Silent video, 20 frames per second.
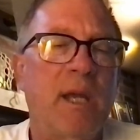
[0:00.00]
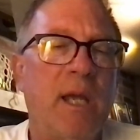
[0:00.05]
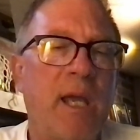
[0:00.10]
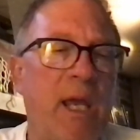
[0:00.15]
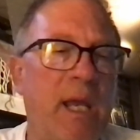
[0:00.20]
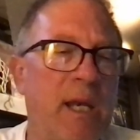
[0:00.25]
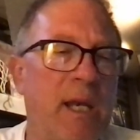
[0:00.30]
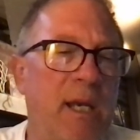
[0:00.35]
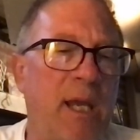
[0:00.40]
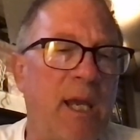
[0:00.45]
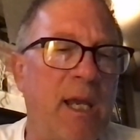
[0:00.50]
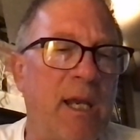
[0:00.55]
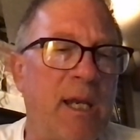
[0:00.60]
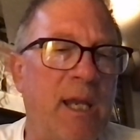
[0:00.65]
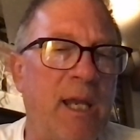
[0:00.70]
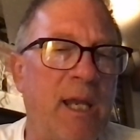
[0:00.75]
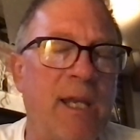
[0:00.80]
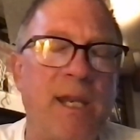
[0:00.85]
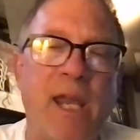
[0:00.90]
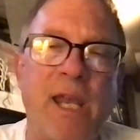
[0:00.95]

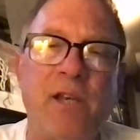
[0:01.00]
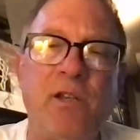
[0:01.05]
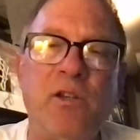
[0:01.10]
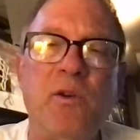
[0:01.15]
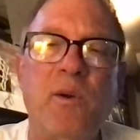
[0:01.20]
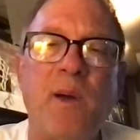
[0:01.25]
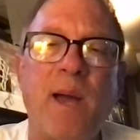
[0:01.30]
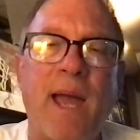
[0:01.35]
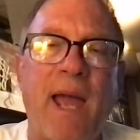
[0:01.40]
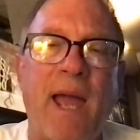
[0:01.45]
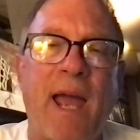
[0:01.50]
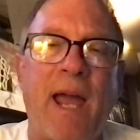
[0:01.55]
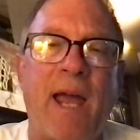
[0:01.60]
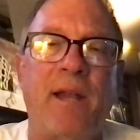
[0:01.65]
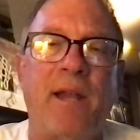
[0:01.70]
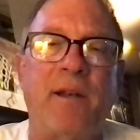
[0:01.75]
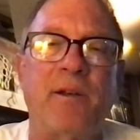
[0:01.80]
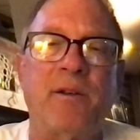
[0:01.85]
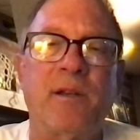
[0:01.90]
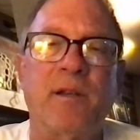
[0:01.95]
And then you
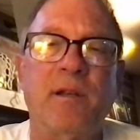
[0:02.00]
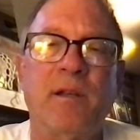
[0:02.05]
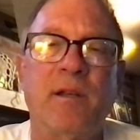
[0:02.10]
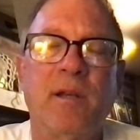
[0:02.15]
had,